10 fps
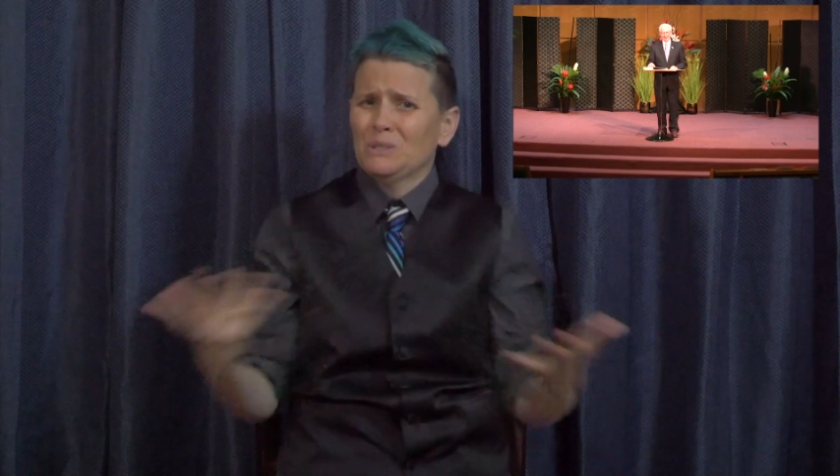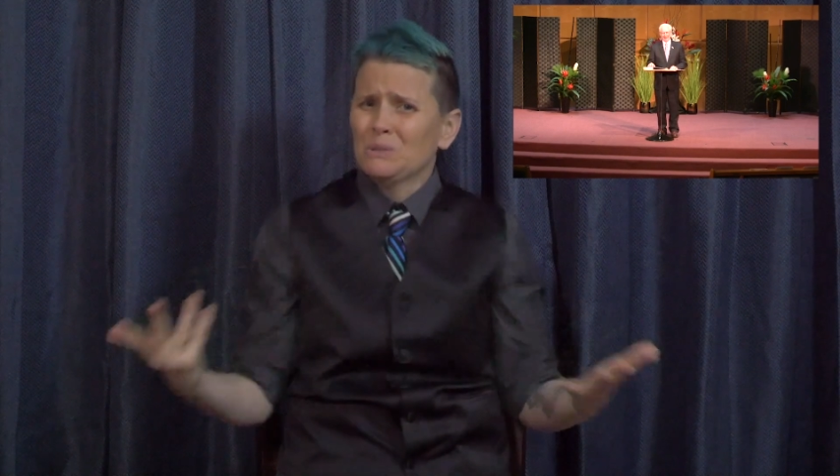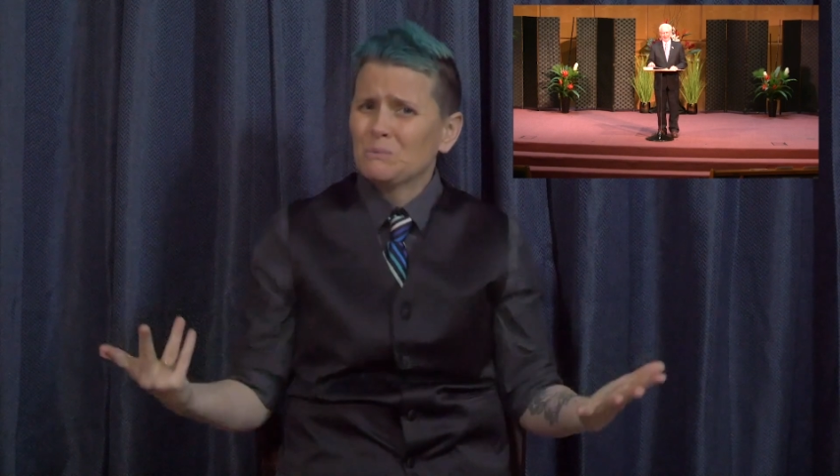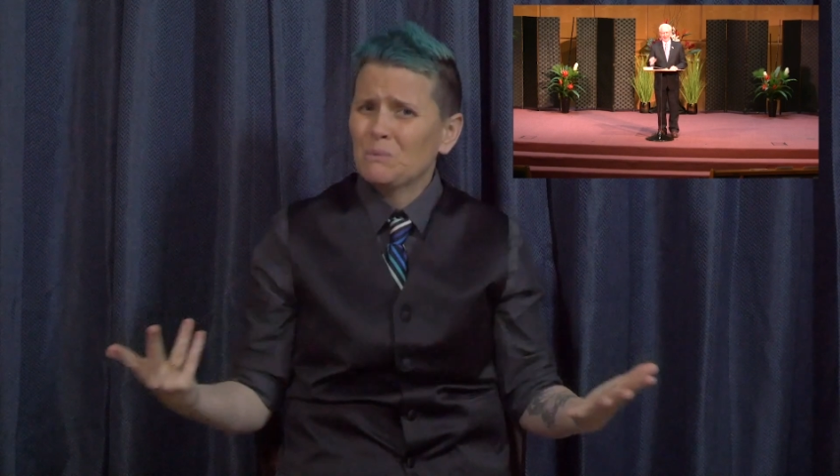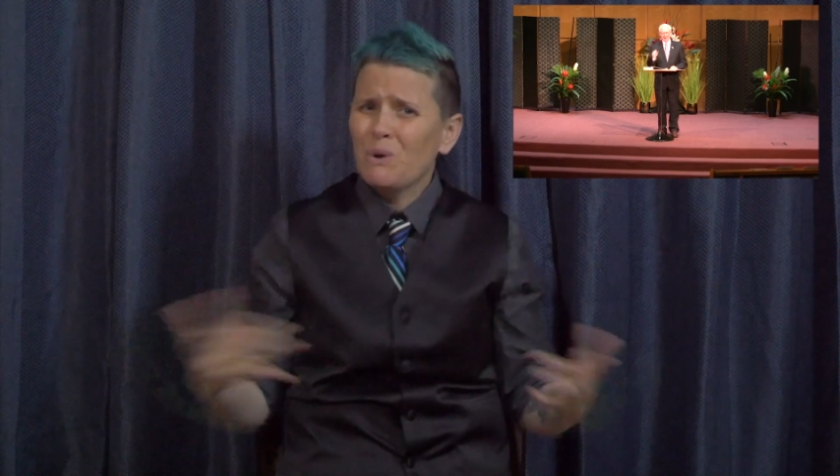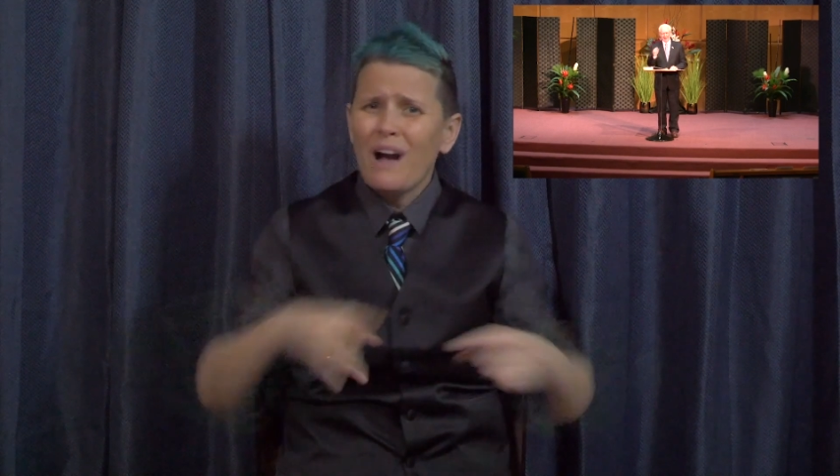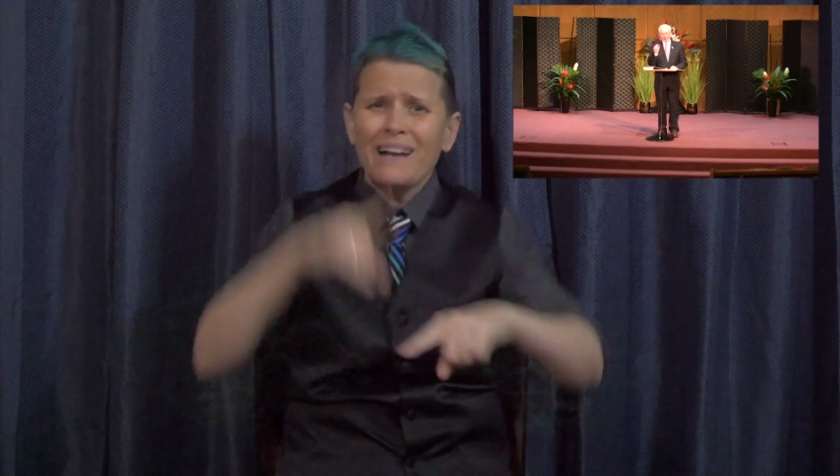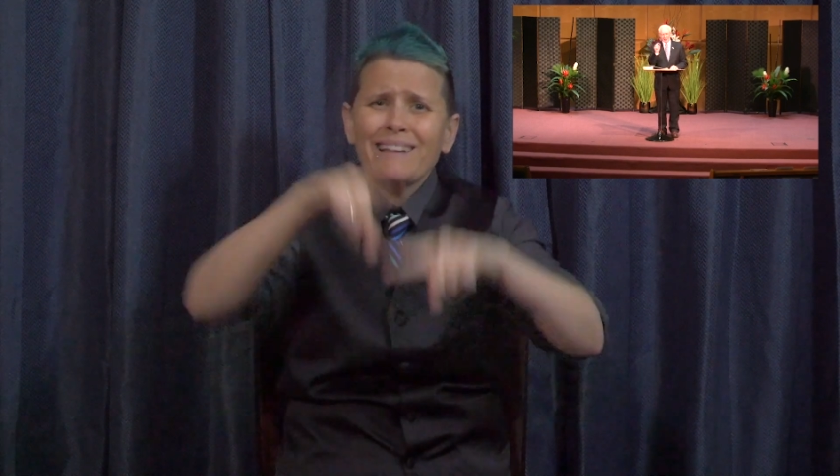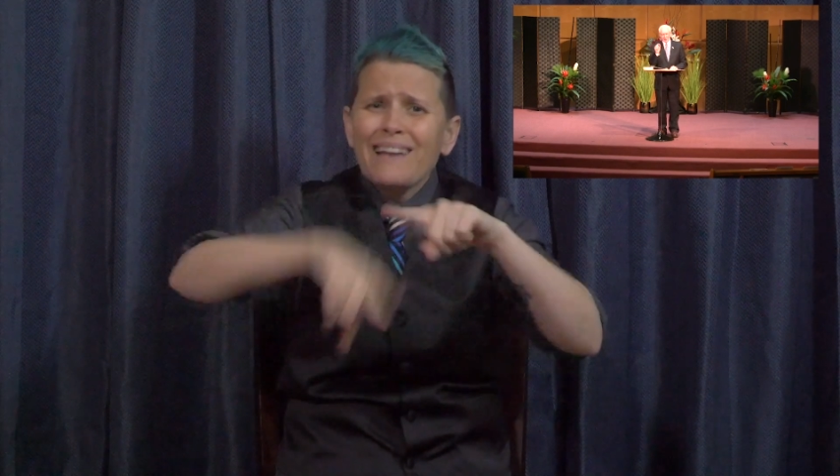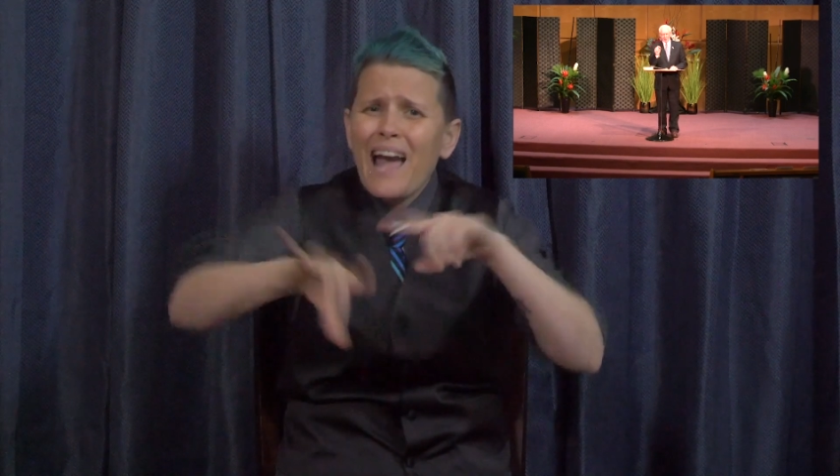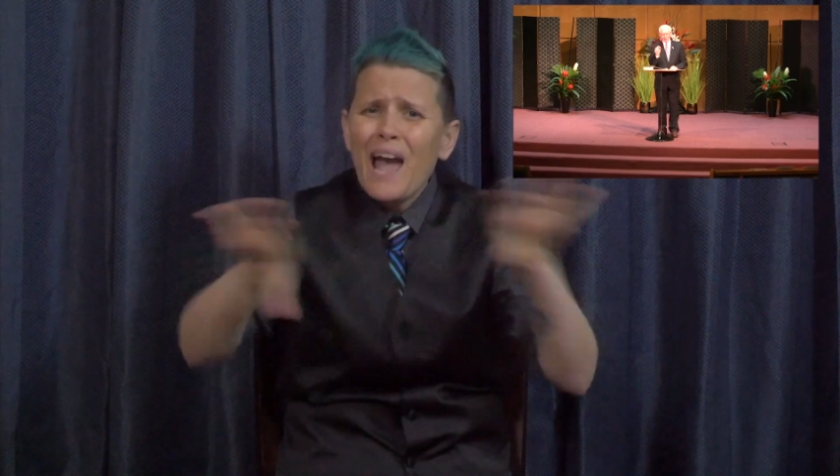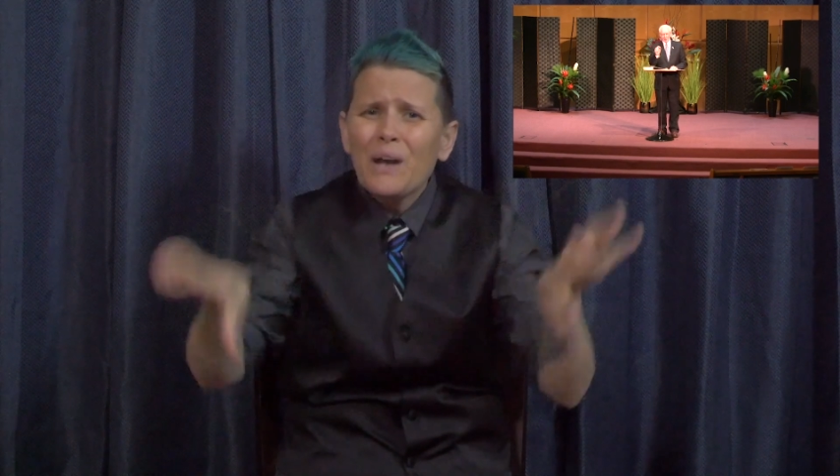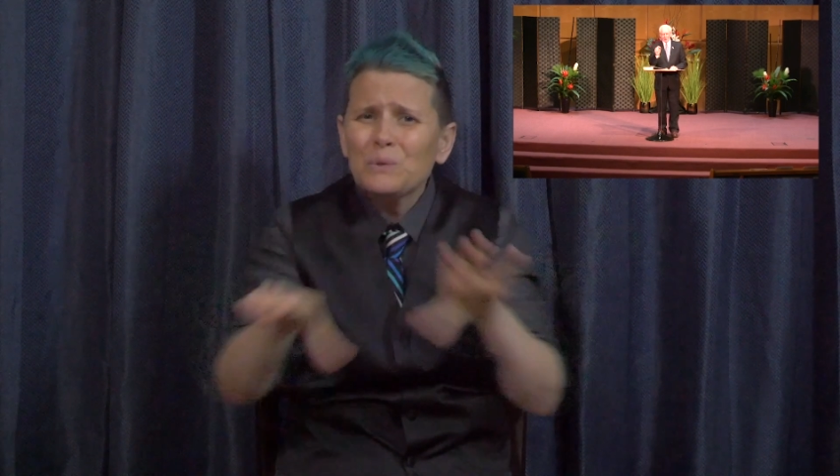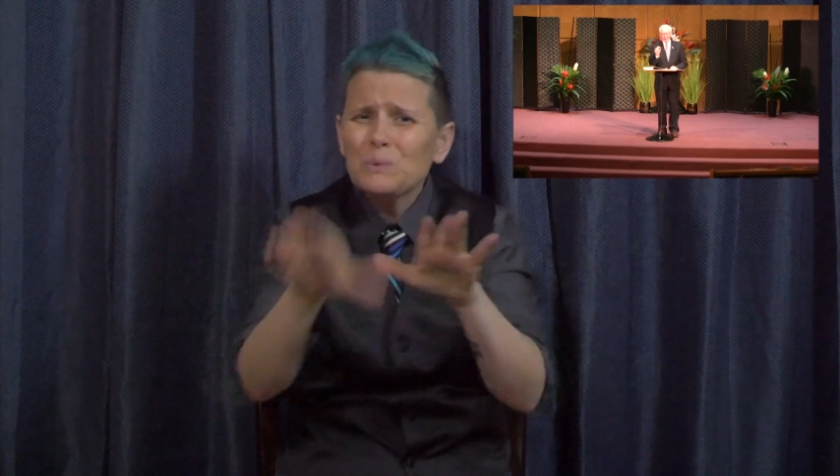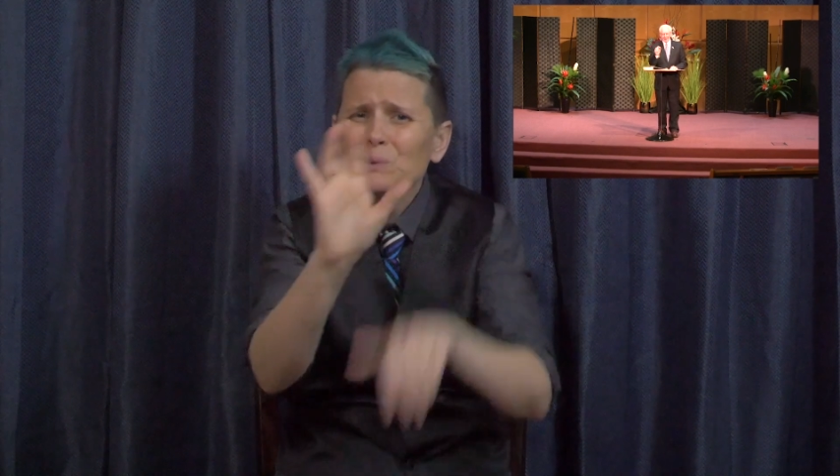and yet he
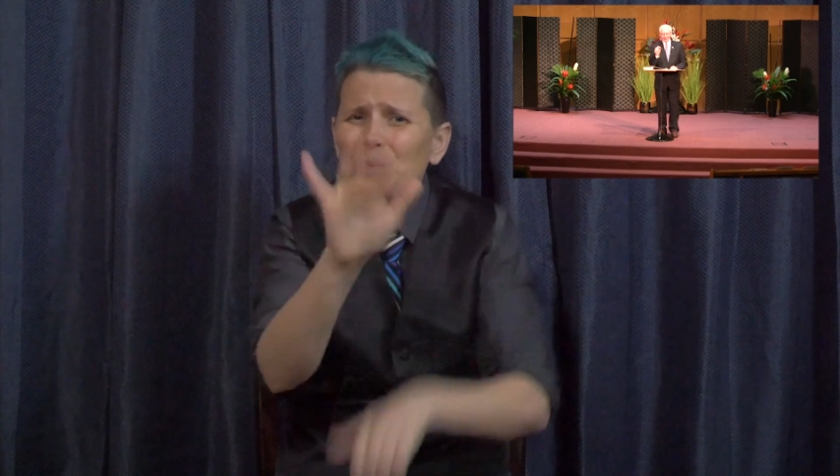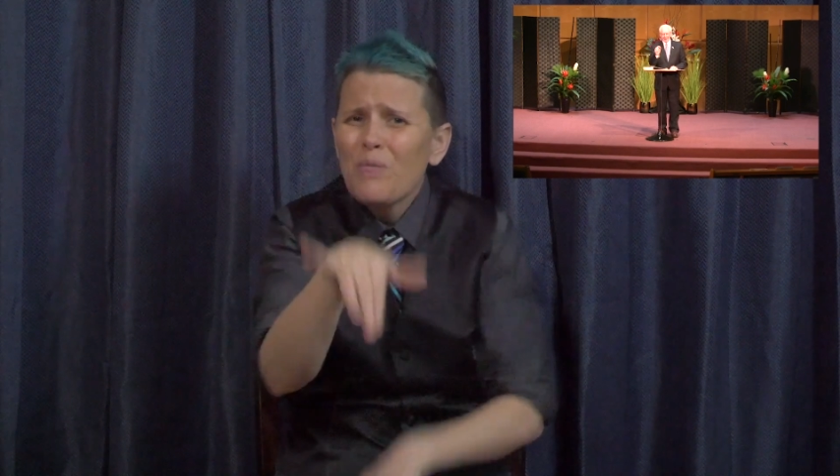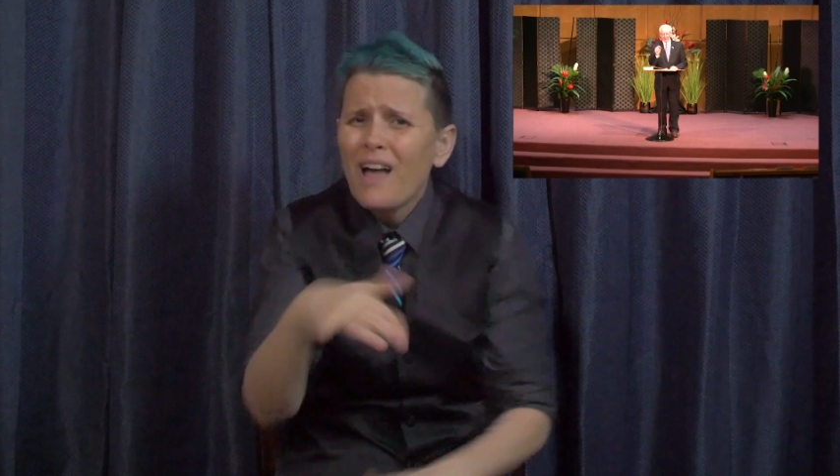knew that